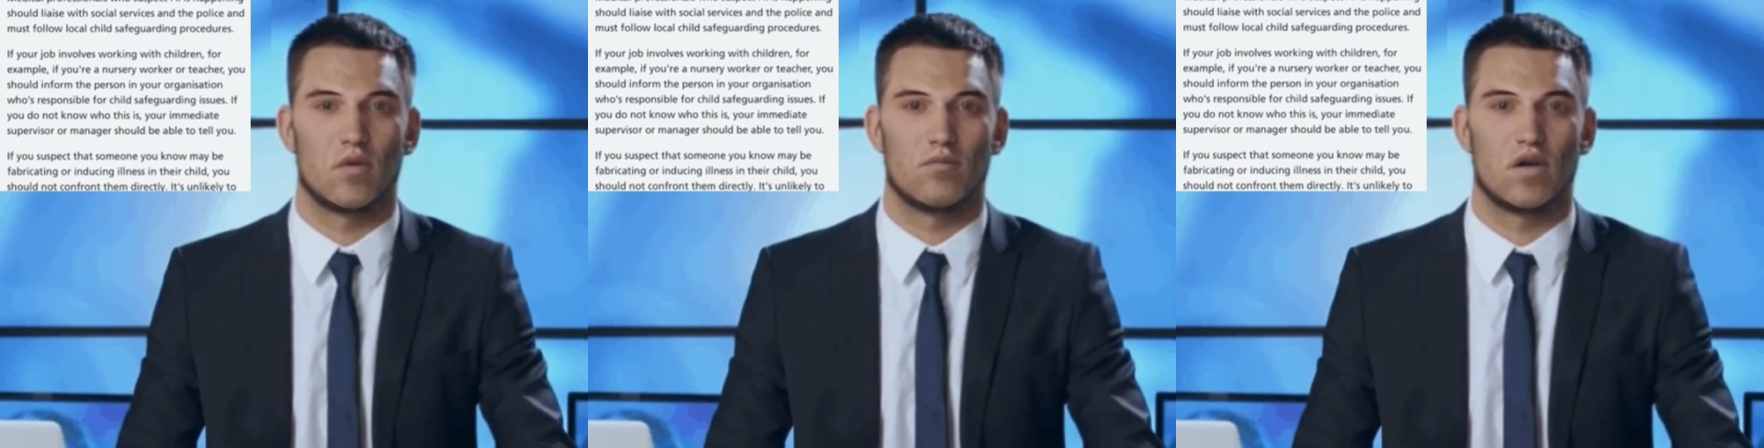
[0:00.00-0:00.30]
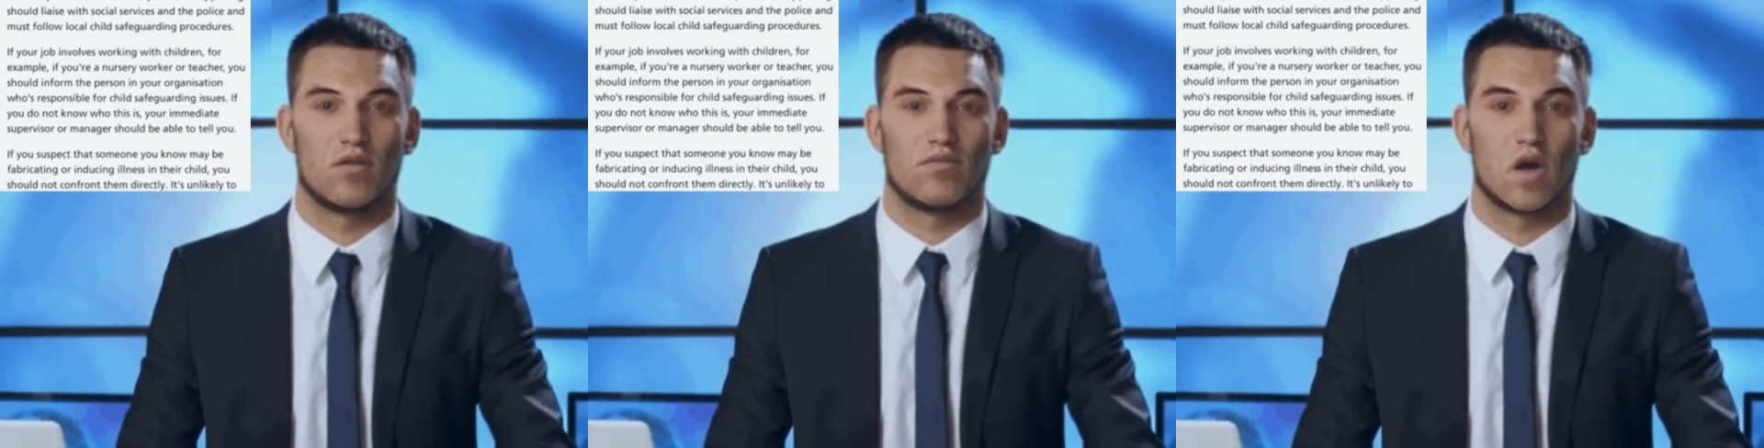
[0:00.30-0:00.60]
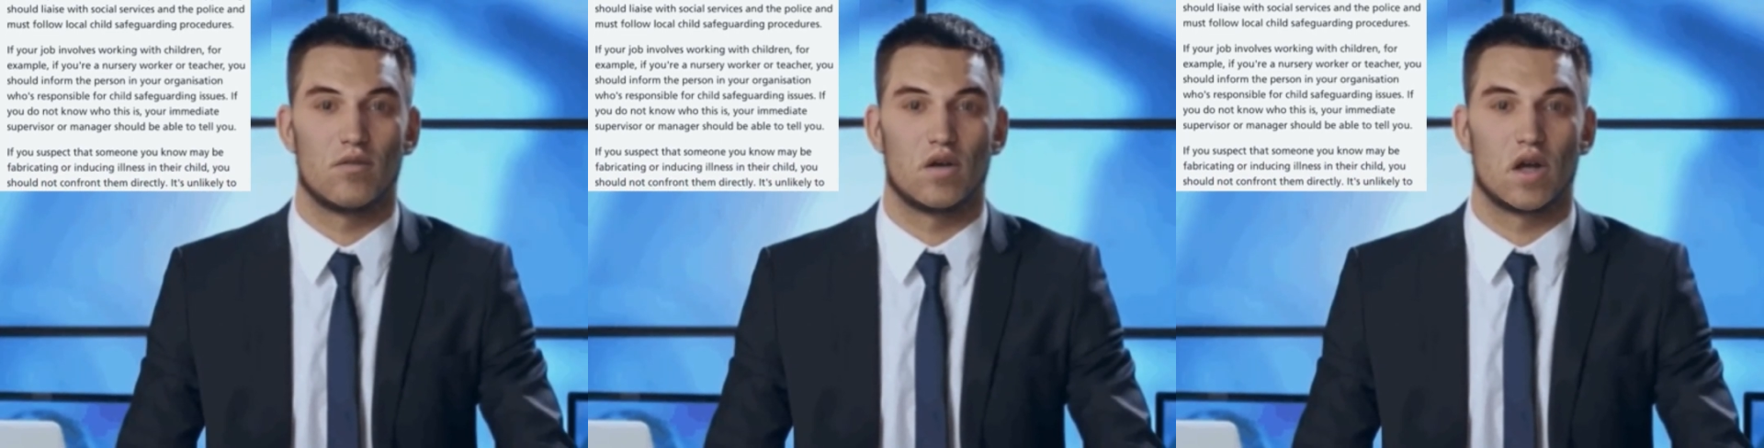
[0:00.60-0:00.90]
may be
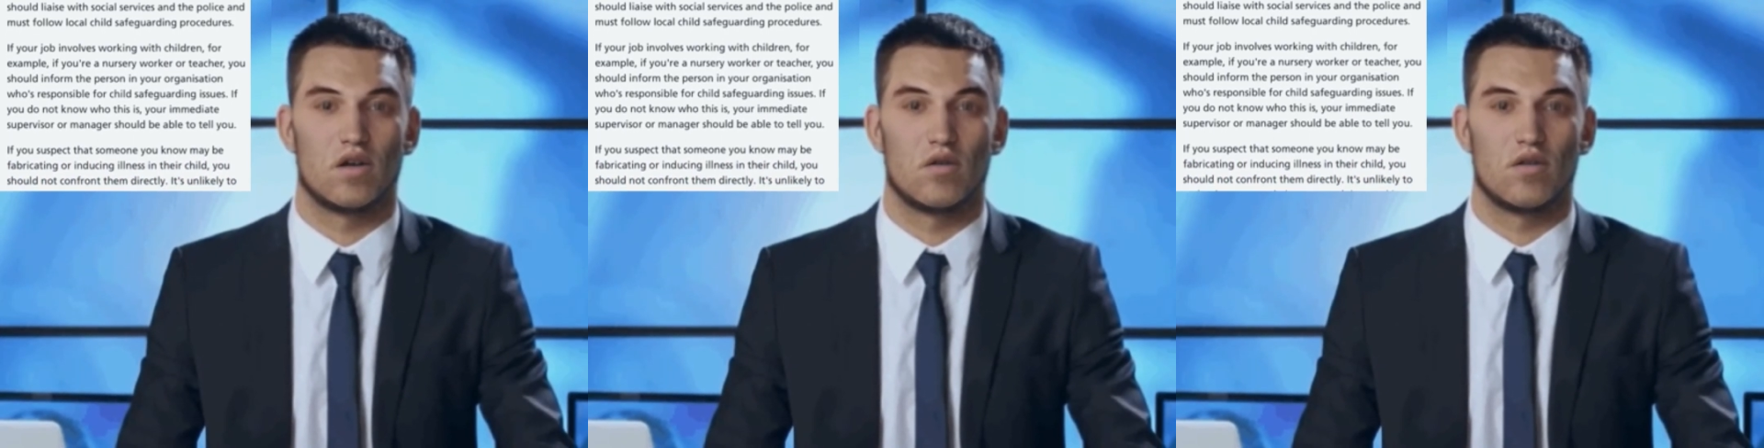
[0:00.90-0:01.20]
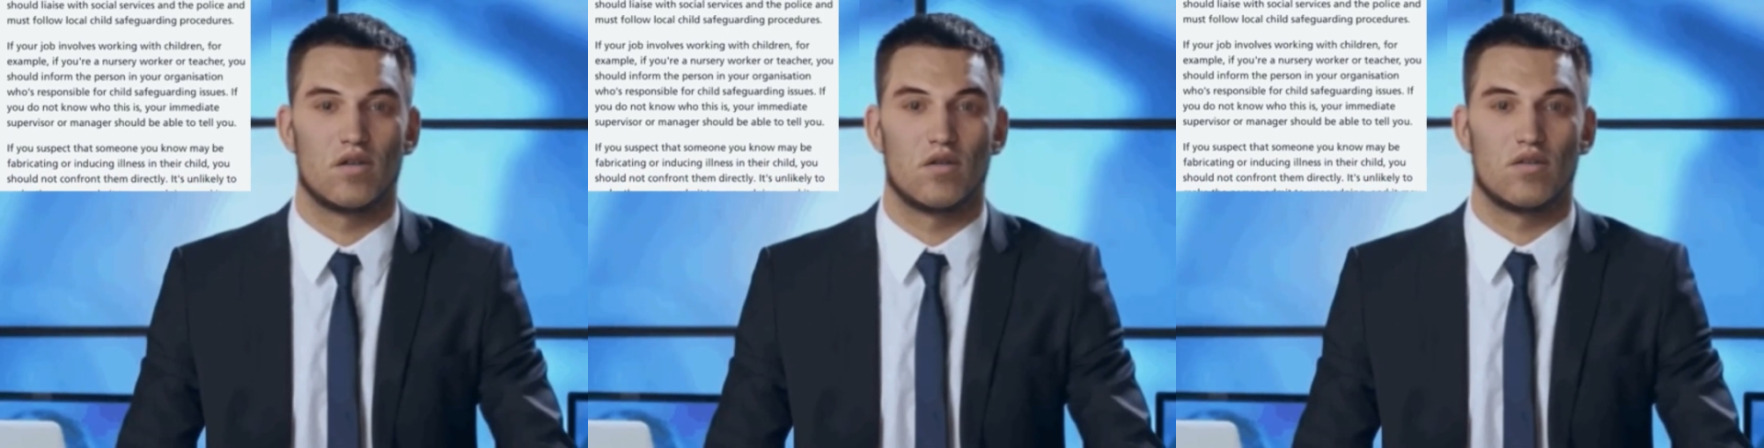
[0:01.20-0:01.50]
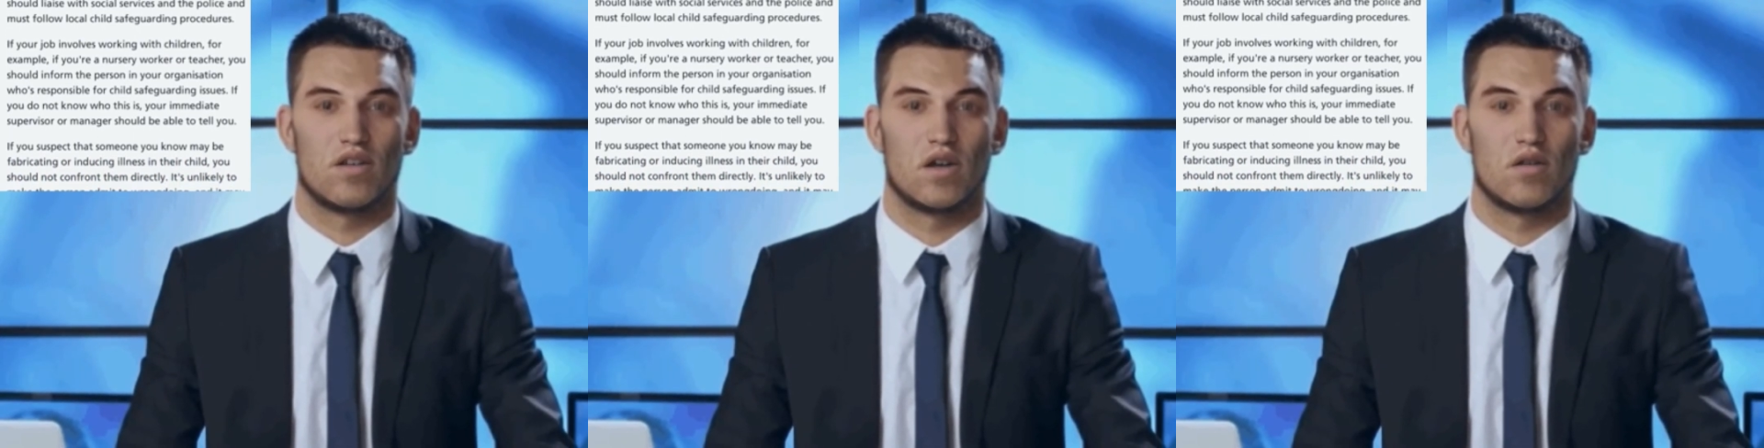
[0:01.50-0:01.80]
fabricating or
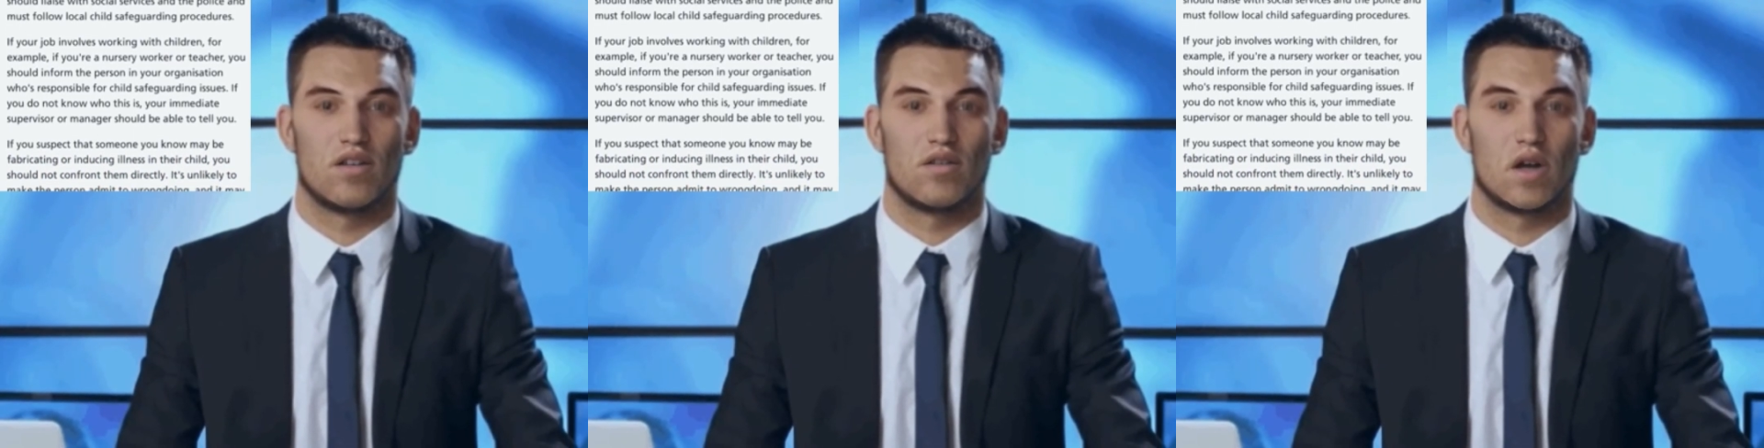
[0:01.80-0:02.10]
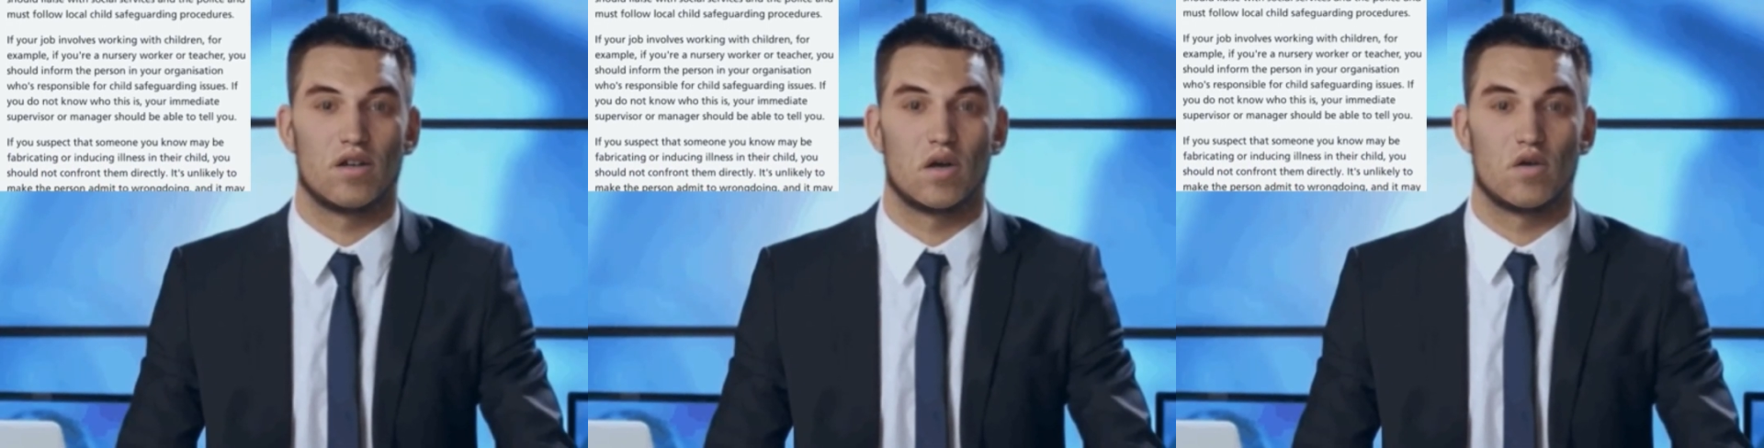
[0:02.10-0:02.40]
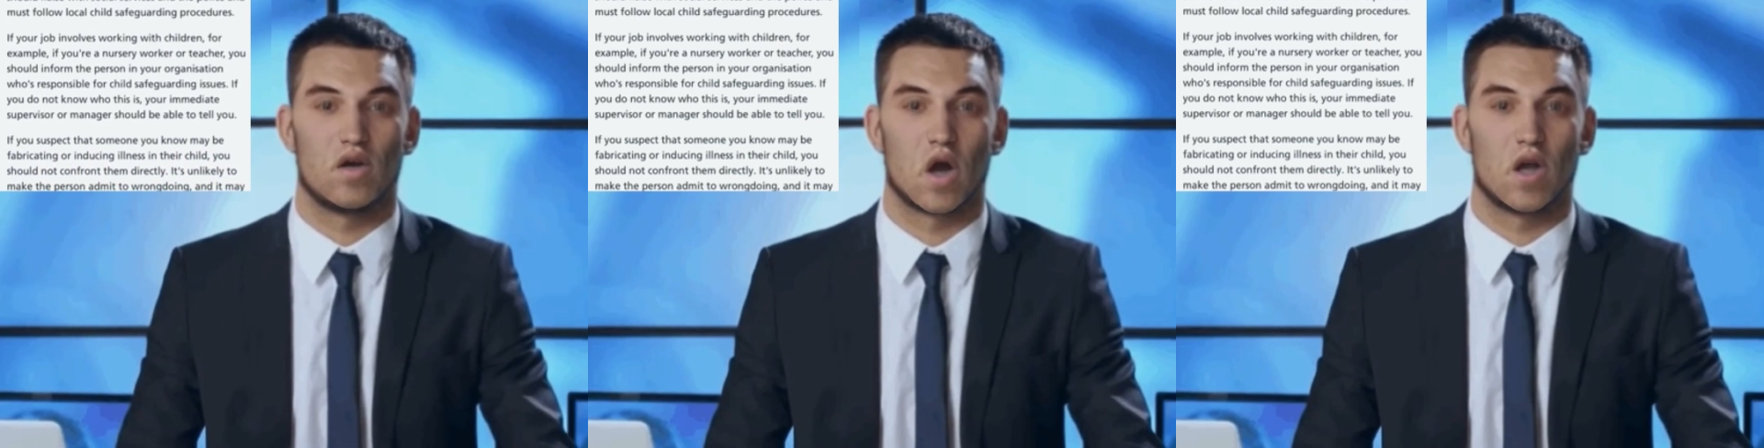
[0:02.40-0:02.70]
inducing illness in their
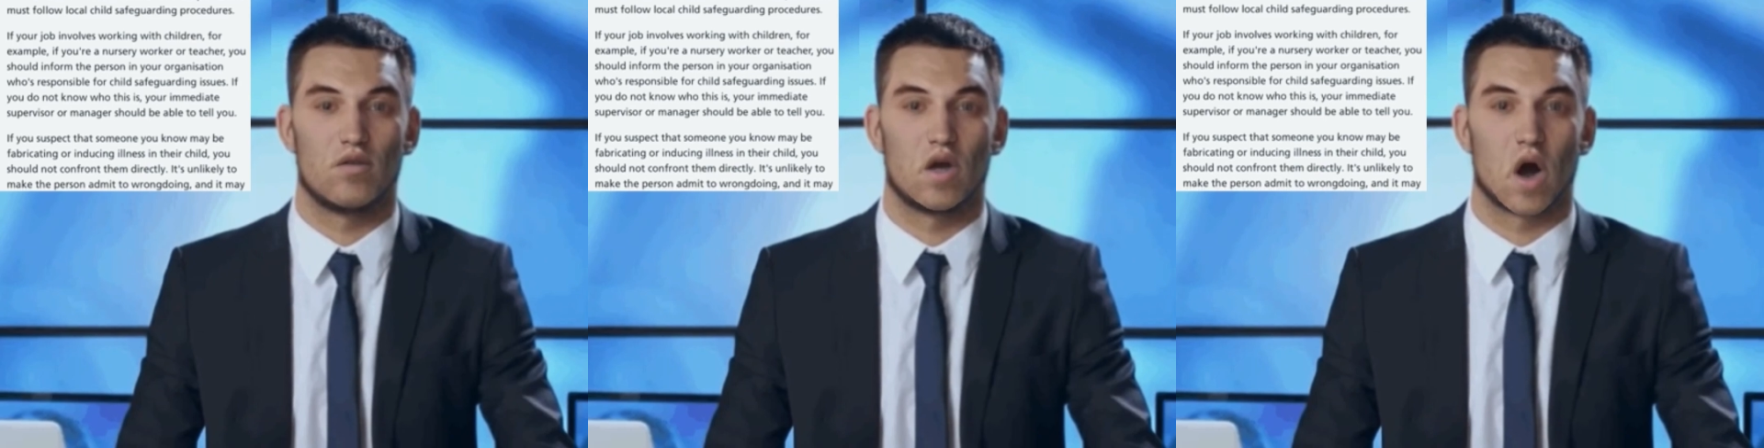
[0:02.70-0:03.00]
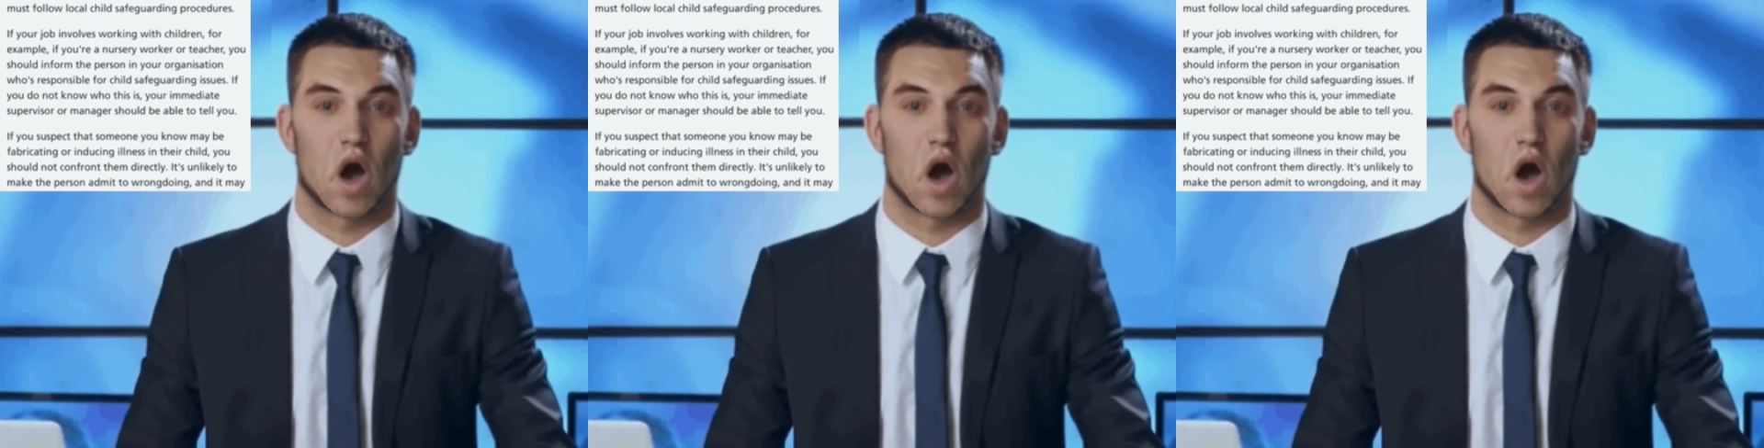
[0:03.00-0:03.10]
child,